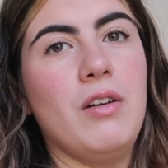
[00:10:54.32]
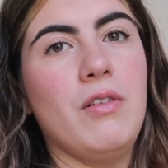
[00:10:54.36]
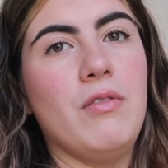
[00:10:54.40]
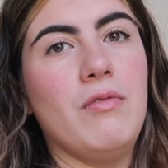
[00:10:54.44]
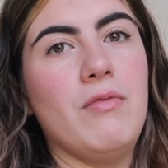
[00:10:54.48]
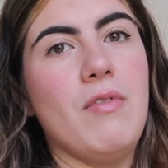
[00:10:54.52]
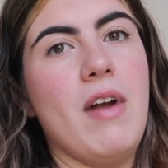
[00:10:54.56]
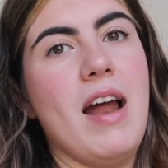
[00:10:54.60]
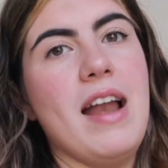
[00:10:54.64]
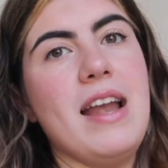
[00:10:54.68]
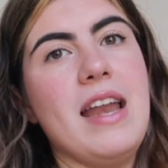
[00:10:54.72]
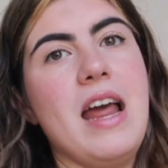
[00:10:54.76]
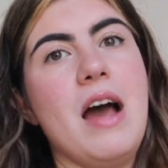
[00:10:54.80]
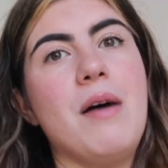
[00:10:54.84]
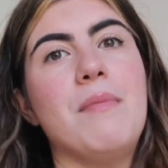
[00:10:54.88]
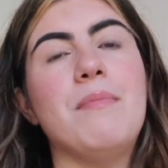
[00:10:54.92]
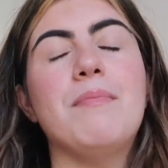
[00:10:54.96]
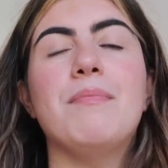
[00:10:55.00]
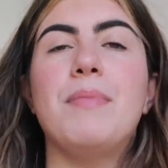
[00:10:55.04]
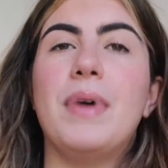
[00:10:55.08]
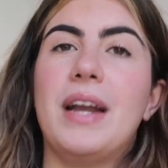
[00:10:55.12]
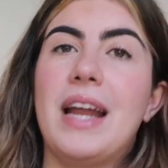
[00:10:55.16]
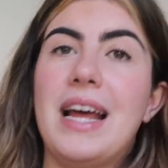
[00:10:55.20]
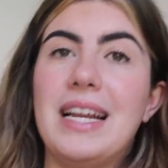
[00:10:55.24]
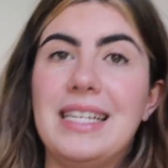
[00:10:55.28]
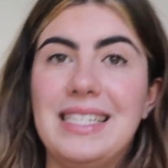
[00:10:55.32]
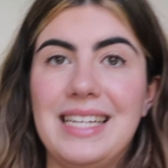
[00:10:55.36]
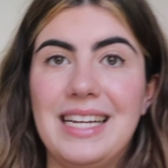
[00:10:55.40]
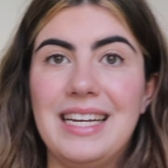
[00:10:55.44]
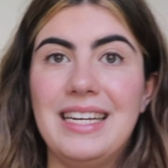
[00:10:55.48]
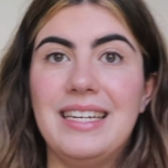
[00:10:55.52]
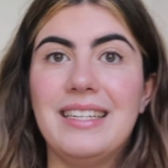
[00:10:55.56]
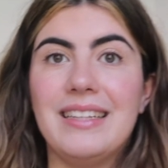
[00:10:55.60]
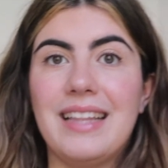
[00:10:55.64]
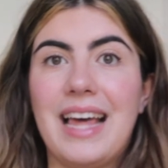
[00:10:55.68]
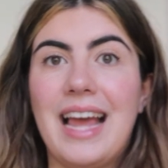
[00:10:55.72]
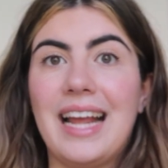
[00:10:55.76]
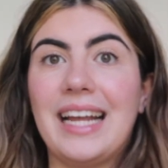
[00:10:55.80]
right now, but I
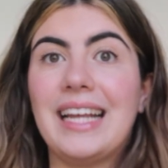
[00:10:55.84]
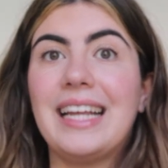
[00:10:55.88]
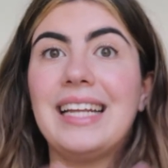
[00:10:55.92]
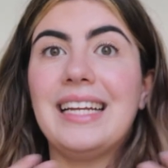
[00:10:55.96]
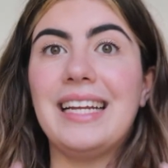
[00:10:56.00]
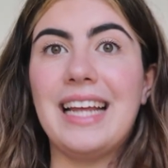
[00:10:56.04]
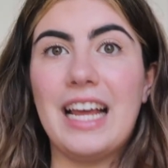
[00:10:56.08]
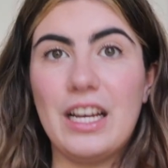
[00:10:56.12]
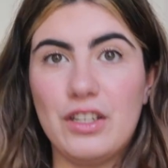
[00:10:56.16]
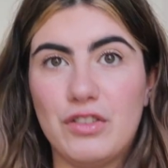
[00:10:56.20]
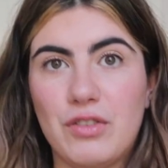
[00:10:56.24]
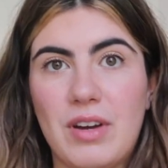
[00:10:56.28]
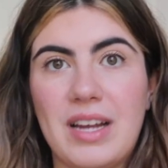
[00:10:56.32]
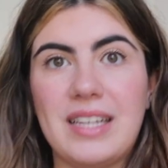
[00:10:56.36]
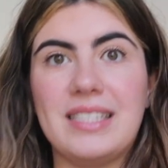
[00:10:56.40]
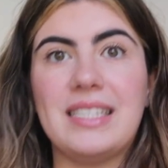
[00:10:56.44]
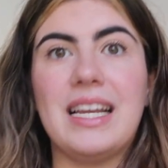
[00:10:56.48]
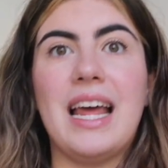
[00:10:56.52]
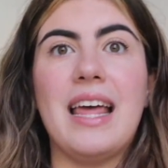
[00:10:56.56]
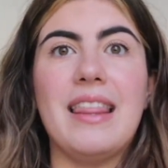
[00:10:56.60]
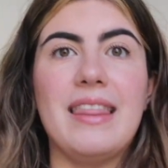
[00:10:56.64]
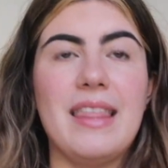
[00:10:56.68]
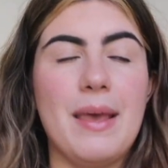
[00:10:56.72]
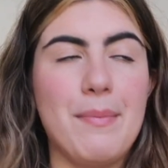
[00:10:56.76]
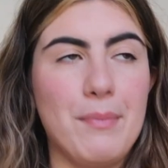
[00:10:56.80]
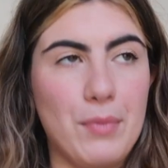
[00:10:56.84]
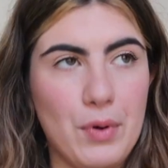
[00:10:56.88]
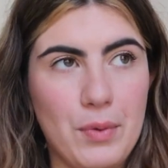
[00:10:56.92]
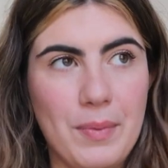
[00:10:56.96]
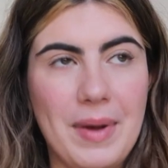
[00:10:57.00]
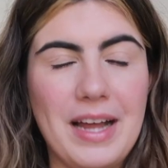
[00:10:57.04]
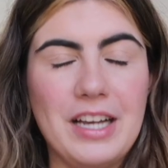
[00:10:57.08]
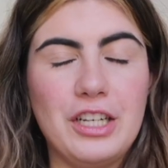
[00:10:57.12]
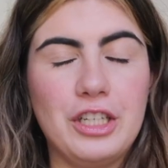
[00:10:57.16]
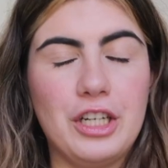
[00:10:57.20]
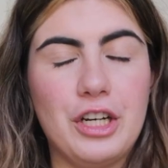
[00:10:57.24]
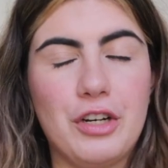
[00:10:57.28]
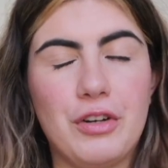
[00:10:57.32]
did like get dressed and then put my
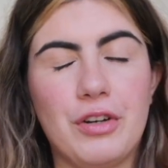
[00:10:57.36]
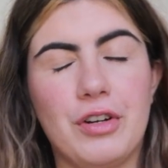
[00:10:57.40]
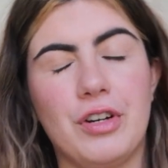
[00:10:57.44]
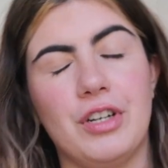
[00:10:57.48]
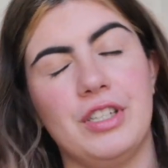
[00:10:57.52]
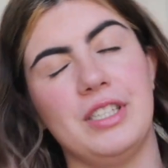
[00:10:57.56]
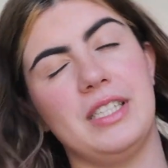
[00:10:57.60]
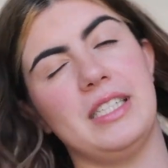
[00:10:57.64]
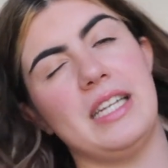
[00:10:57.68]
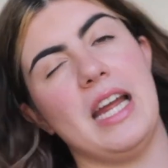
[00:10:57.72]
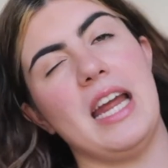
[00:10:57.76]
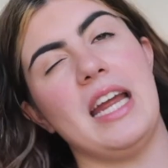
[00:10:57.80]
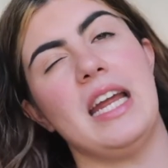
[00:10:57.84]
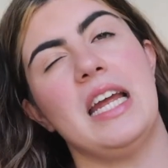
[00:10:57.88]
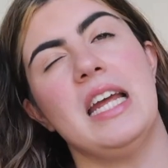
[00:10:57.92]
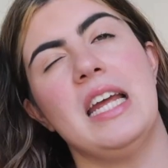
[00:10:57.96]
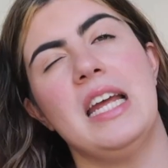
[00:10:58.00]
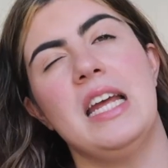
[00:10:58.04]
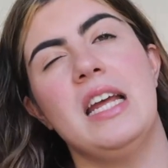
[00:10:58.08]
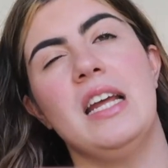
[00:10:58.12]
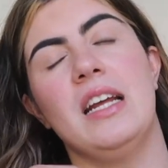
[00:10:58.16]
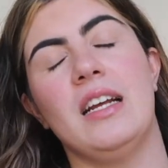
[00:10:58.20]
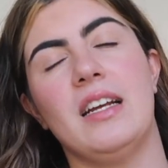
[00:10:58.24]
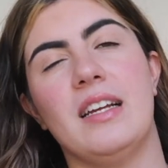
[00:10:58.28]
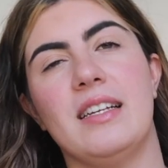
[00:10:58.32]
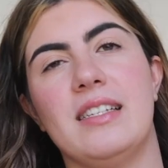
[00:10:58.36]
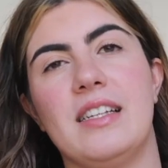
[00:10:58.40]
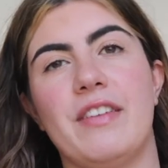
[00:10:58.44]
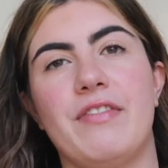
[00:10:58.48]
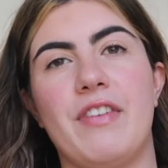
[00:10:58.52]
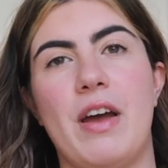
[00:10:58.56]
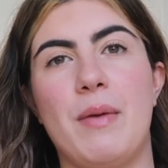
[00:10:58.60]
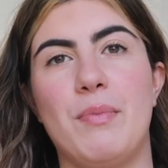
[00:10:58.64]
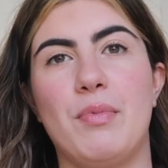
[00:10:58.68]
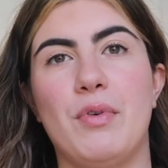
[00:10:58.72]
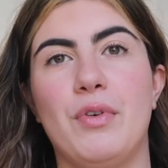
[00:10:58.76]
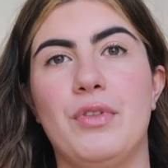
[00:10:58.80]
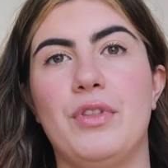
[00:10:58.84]
deodorant on today, because if
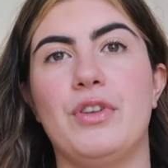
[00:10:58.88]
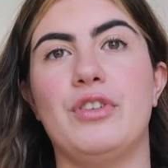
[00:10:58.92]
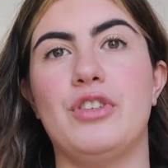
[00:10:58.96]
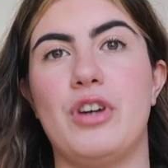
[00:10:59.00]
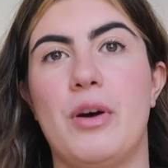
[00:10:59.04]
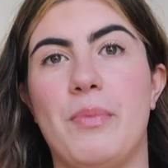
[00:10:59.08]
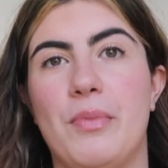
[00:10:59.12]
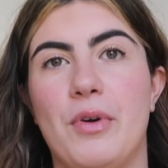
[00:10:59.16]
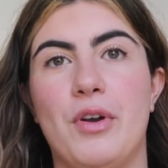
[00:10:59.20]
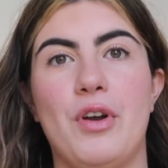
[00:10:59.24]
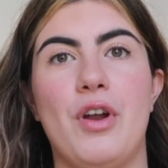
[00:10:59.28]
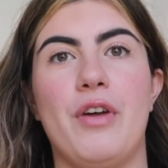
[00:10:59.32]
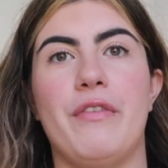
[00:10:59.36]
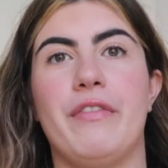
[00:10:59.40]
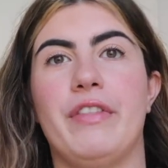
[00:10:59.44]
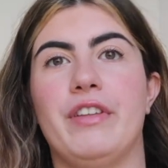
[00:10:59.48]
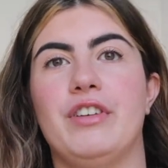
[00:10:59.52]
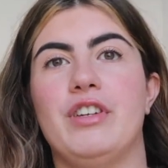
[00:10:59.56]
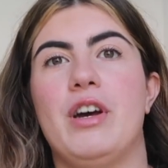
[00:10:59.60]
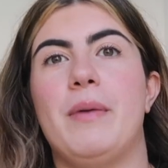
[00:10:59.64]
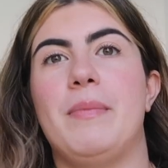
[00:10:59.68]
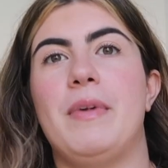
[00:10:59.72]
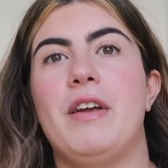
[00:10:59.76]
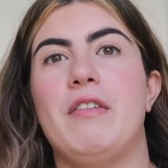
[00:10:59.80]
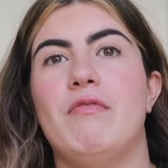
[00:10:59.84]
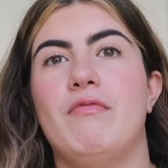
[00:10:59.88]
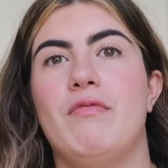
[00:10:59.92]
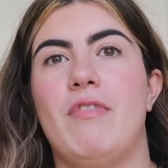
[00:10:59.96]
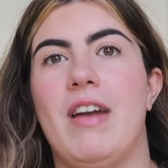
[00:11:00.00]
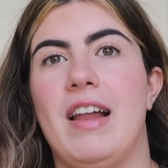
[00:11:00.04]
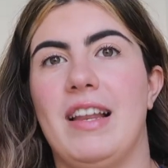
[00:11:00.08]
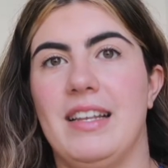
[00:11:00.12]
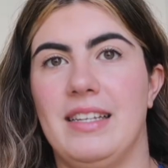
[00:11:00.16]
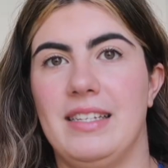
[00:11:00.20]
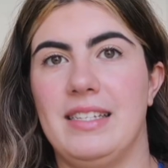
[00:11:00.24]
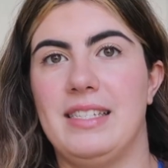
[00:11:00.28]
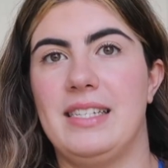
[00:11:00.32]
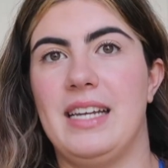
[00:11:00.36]
I put the top on over the top, it
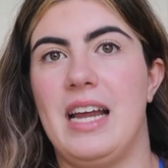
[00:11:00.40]
runs